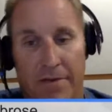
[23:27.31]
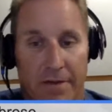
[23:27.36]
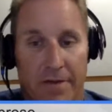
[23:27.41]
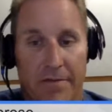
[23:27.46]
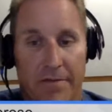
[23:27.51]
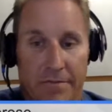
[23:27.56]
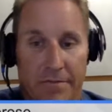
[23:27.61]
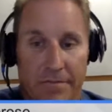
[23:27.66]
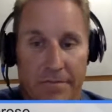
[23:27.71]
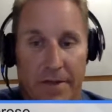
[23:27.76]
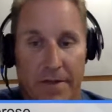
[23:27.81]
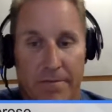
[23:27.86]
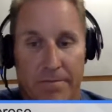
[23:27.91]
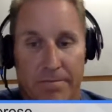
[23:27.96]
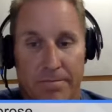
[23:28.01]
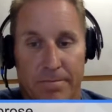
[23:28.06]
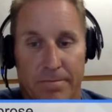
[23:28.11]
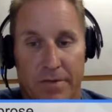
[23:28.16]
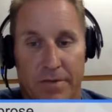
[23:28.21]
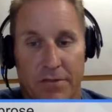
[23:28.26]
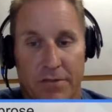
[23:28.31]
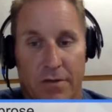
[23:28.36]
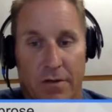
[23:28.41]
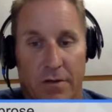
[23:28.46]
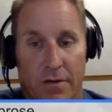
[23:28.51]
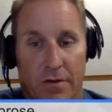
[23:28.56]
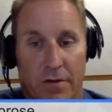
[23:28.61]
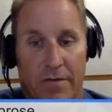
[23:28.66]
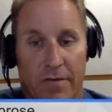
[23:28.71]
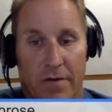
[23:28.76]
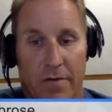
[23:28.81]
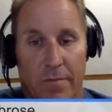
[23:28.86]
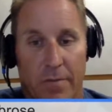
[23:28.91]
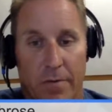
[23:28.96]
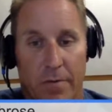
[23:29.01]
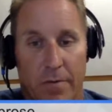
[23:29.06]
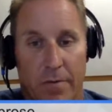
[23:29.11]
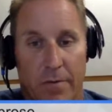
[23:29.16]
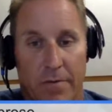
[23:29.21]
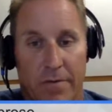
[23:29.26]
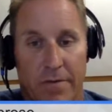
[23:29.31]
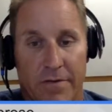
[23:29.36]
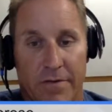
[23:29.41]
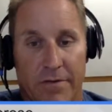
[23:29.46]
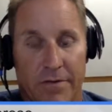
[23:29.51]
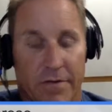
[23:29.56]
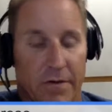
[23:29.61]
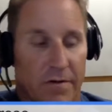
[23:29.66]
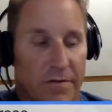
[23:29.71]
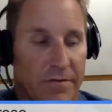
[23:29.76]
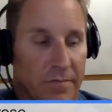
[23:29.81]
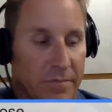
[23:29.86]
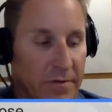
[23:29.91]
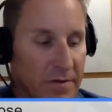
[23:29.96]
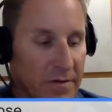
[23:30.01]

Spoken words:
They should call the fire department, or they should call somebody else.